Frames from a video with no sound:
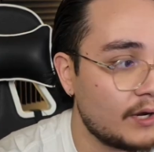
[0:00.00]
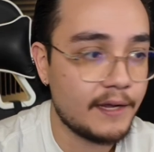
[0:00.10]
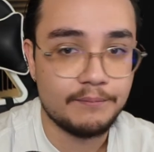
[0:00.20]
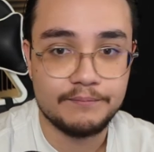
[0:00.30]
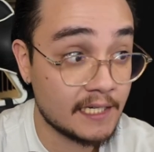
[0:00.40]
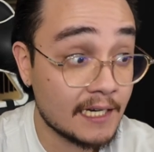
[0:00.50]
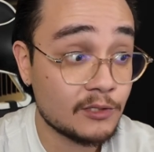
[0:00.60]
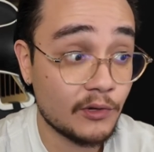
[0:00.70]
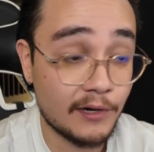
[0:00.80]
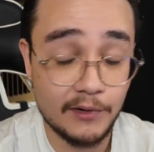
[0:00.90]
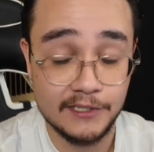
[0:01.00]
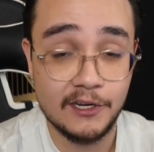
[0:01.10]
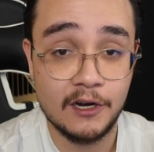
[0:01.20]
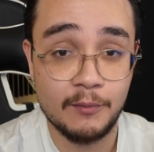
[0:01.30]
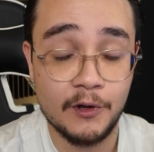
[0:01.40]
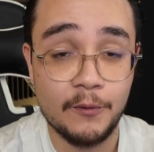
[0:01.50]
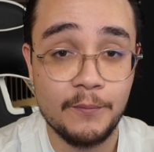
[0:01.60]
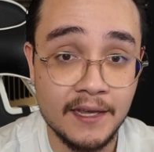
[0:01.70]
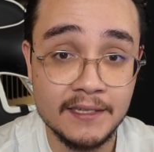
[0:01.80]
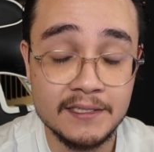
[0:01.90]
Okay, the next one I want to talk about
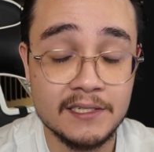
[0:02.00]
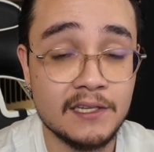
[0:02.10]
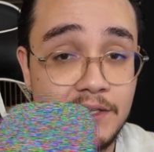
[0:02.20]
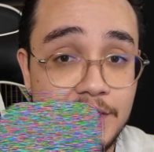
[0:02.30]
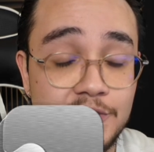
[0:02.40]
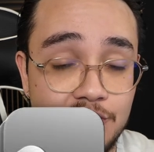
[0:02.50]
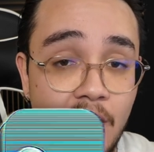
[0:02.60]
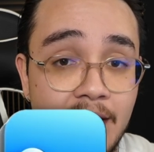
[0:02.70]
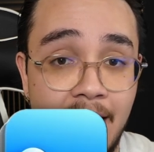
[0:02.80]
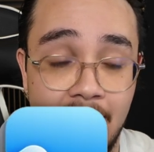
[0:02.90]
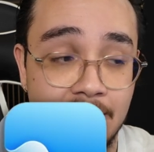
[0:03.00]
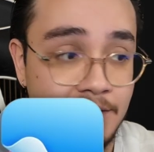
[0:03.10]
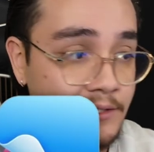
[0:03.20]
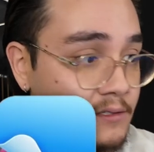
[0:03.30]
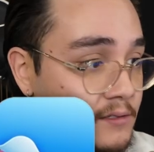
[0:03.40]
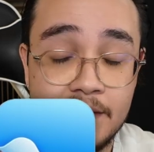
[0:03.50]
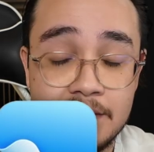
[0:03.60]
is CleanShot X.